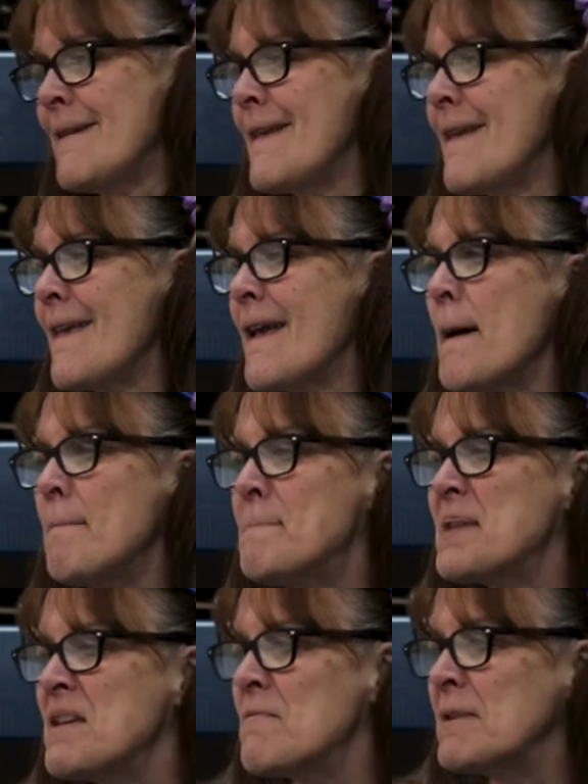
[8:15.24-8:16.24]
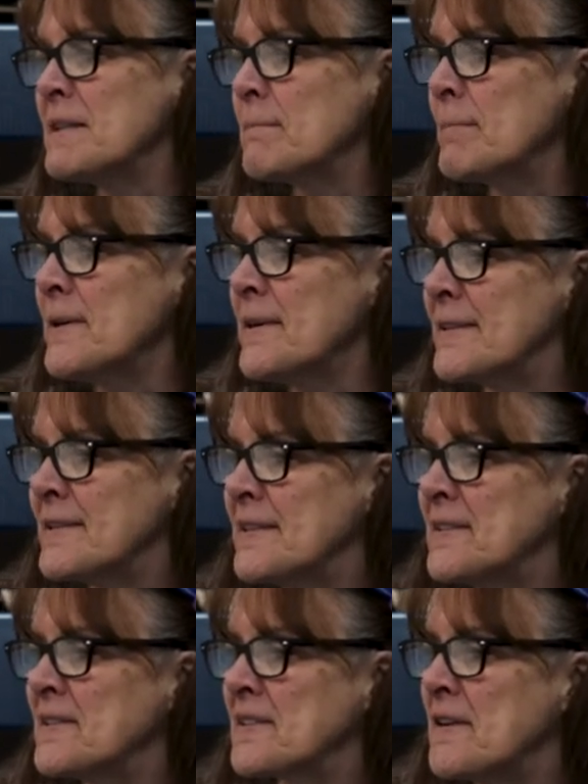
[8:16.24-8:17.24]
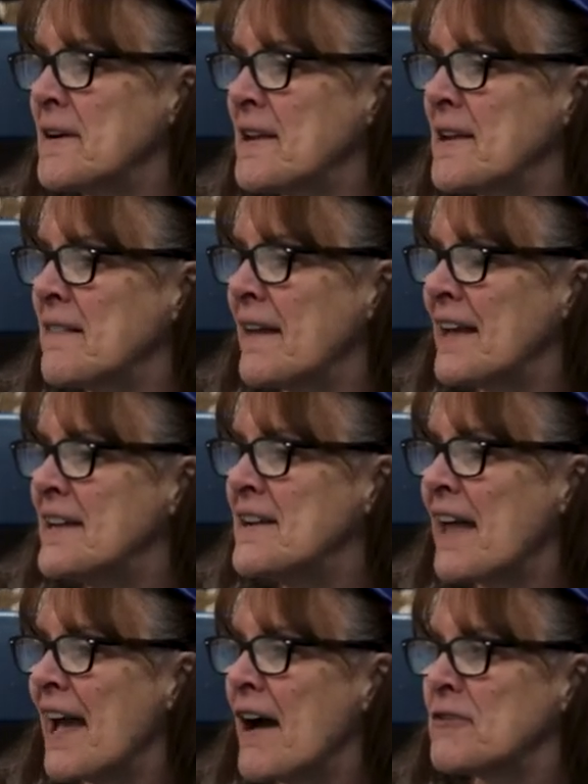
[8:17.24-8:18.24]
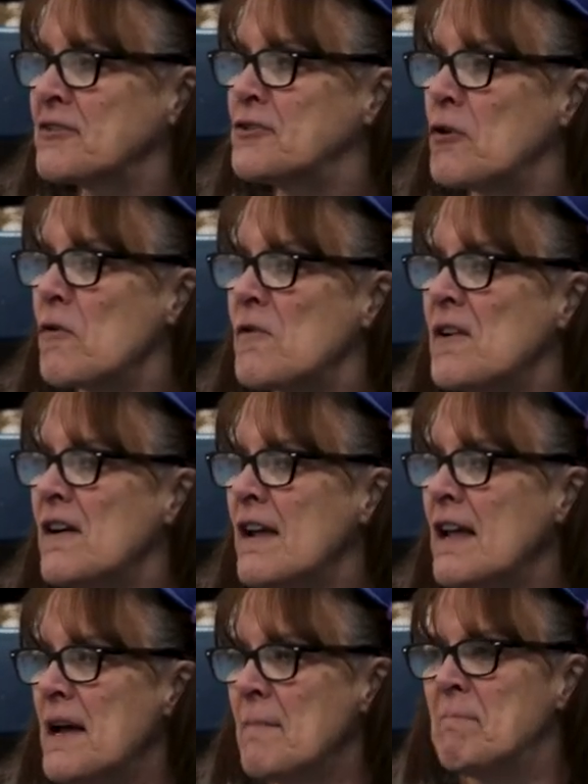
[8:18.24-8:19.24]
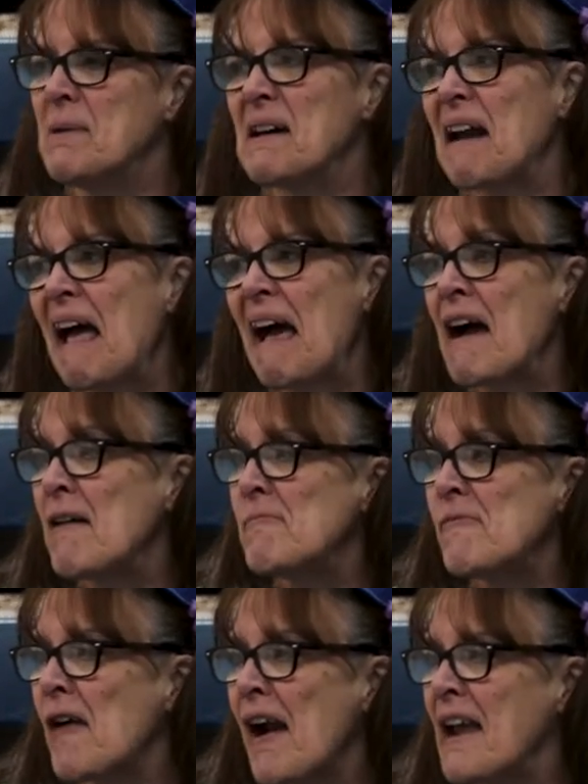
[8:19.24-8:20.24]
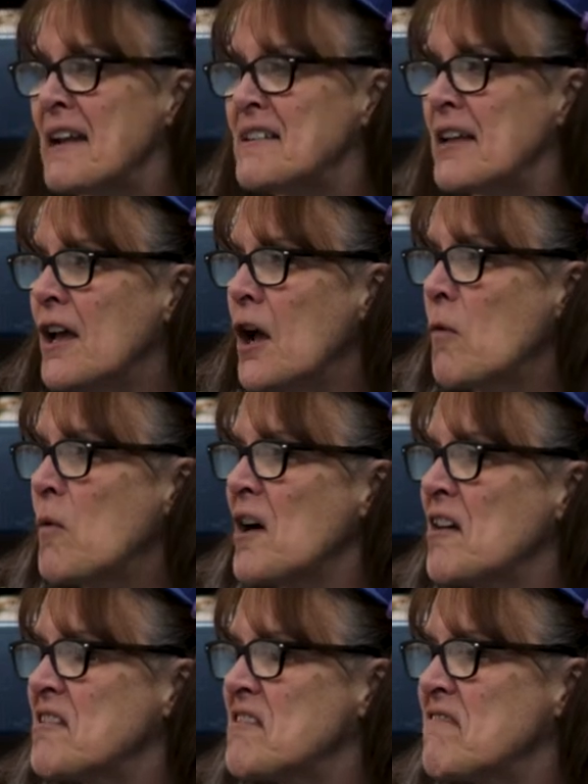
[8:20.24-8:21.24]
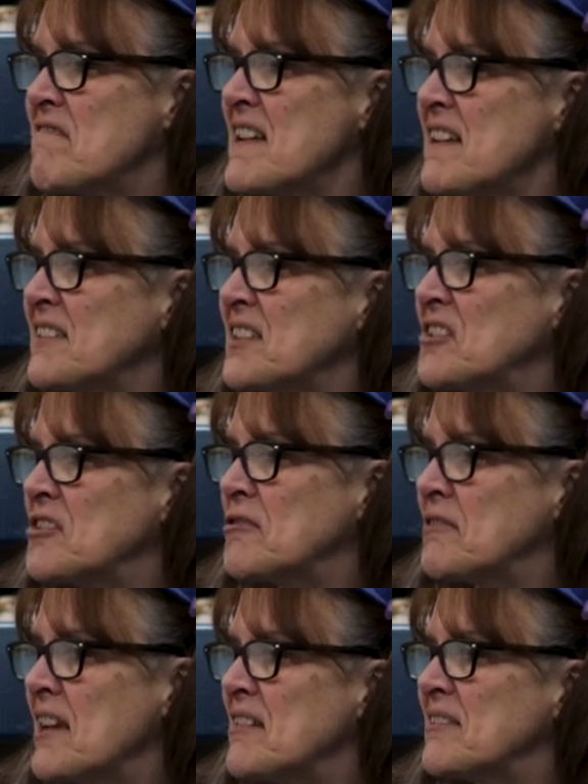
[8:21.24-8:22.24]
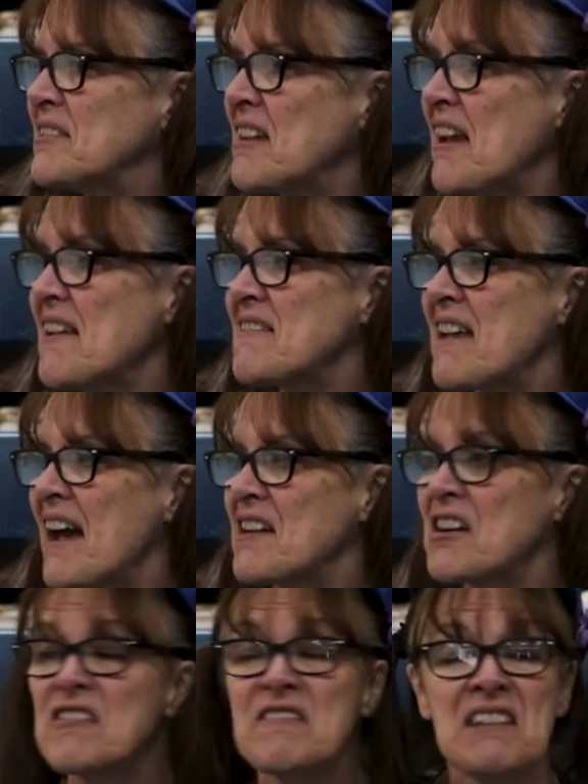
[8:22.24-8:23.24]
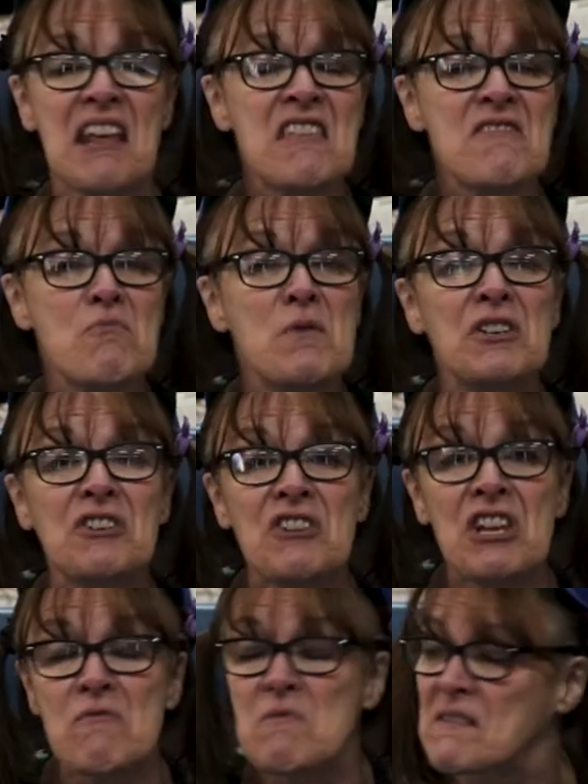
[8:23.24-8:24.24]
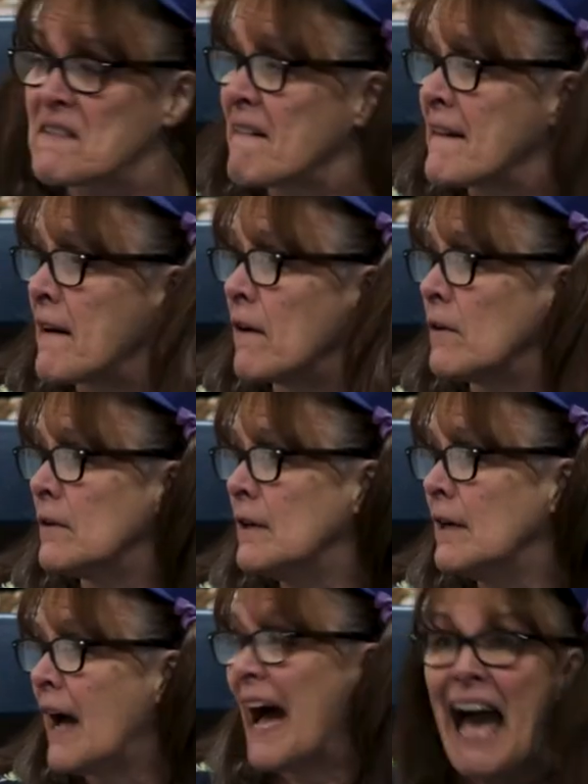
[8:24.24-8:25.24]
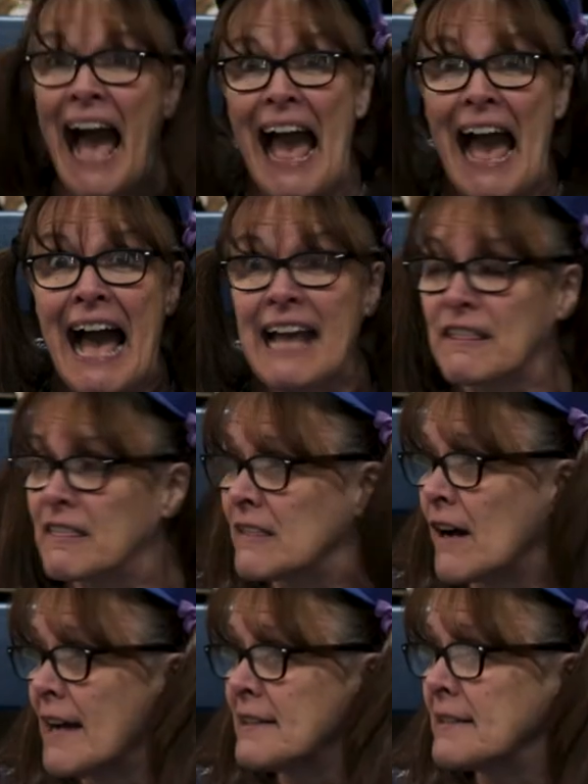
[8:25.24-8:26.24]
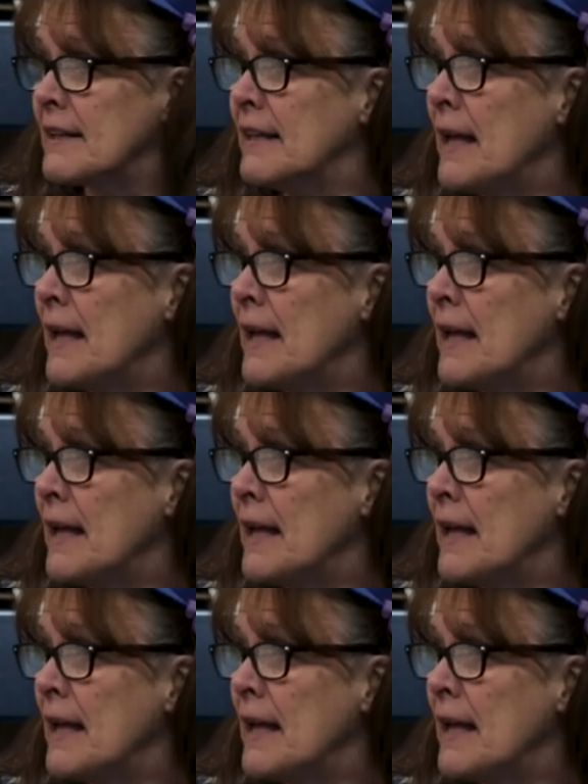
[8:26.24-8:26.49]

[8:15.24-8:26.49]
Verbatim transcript: Yep, he whispered as he snuck in the henhouse door. But I'm right. Where do you think Sister Kelsey Ann got her teeth when she was little? Aha, I thought.